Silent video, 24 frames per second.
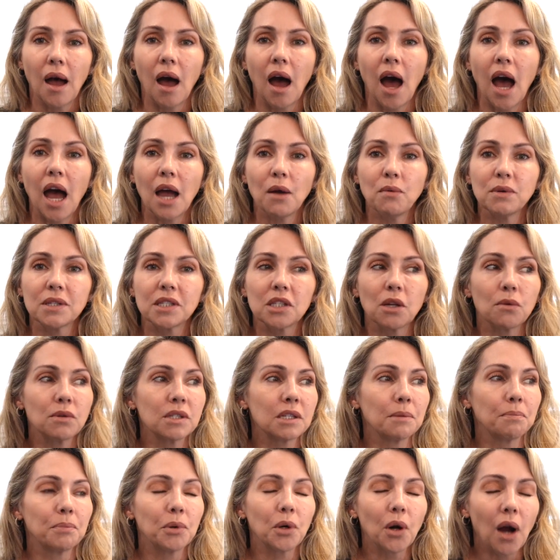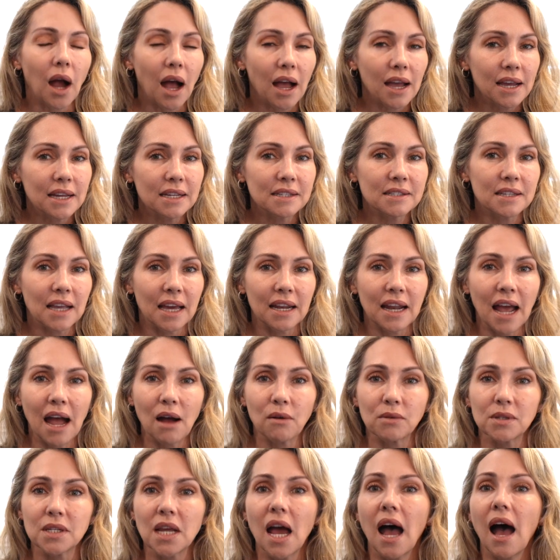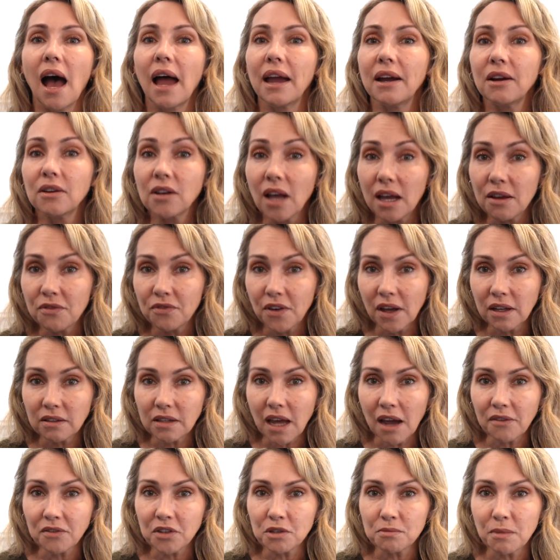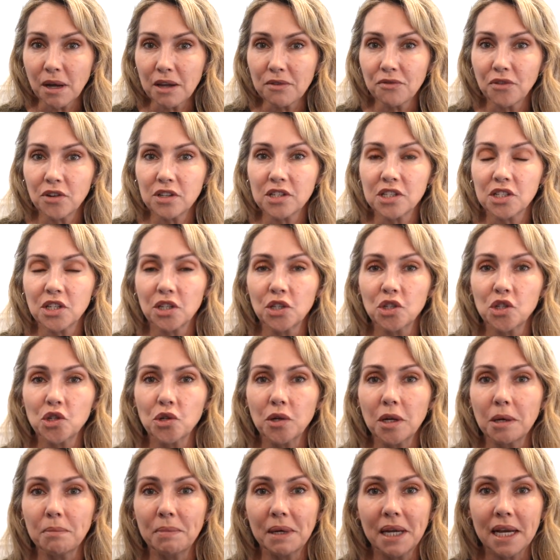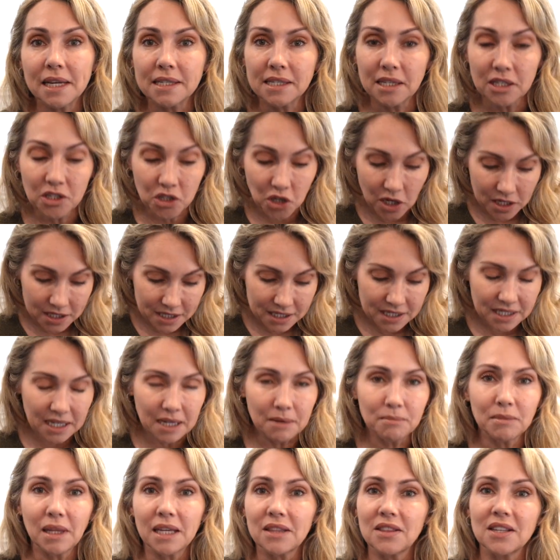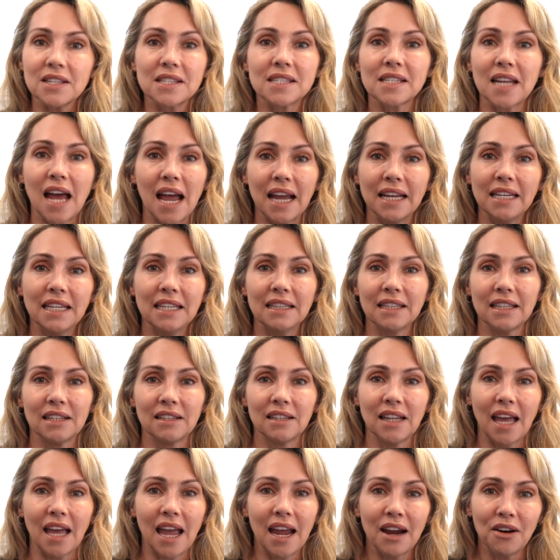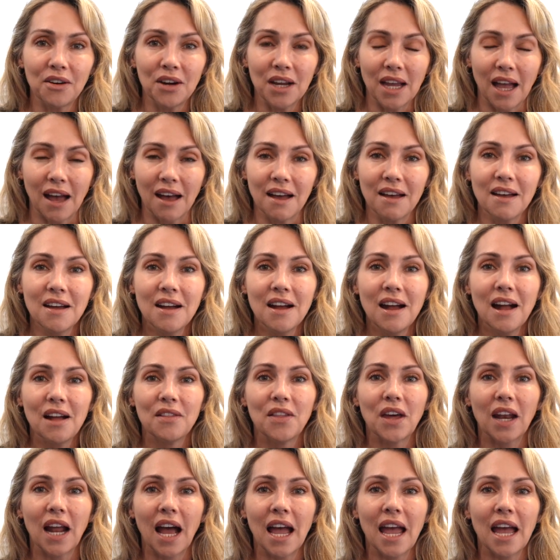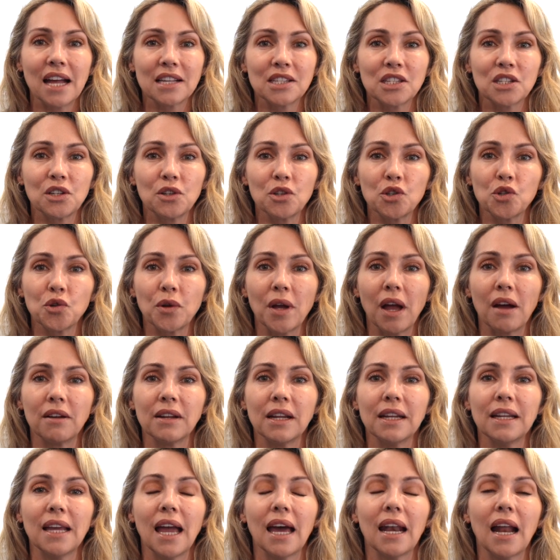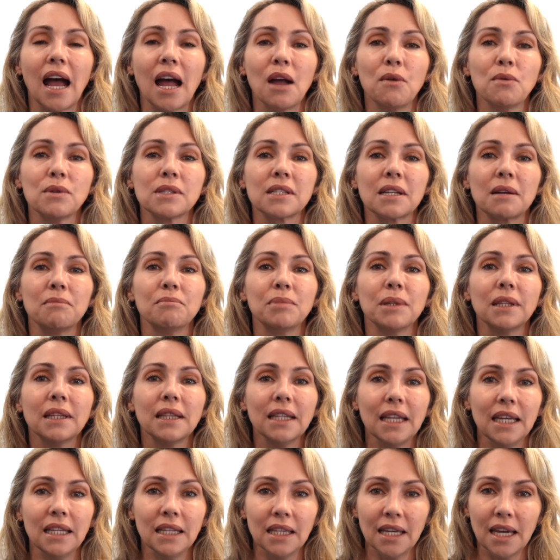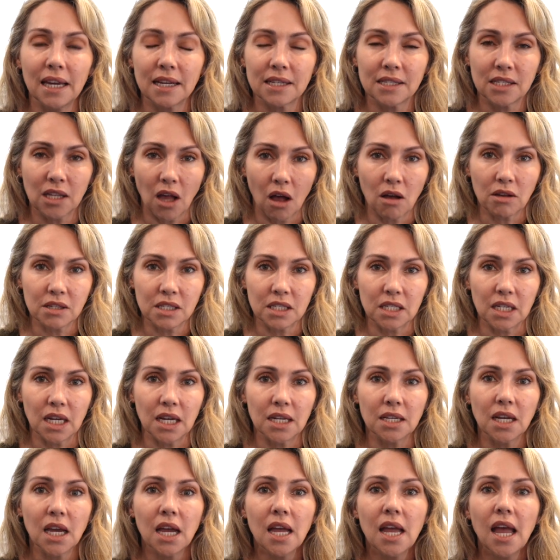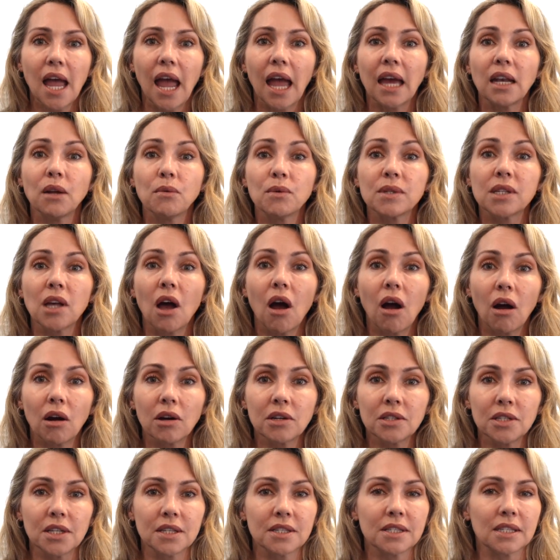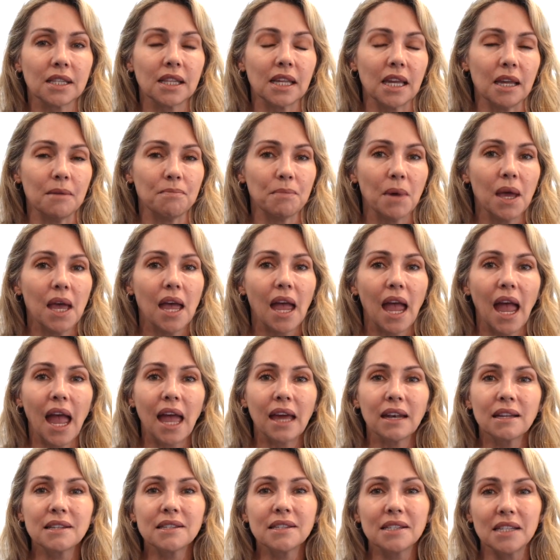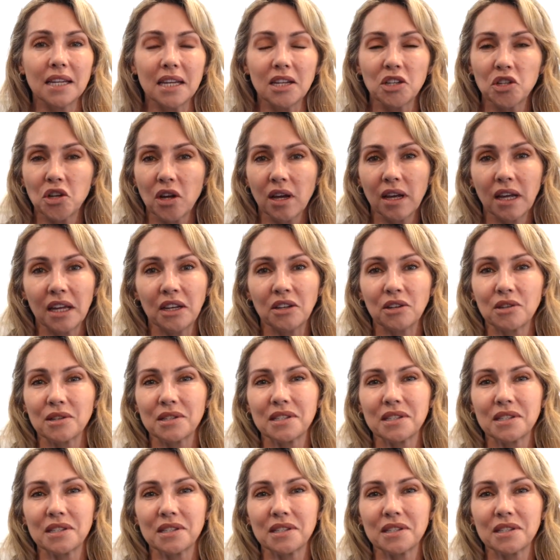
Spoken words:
I was so surprised at how tired I felt after my foot surgery because it just seemed like this tiny little area that I had surgery on, and yet I was completely exhausted and it was hard to sleep. Anesthesia in your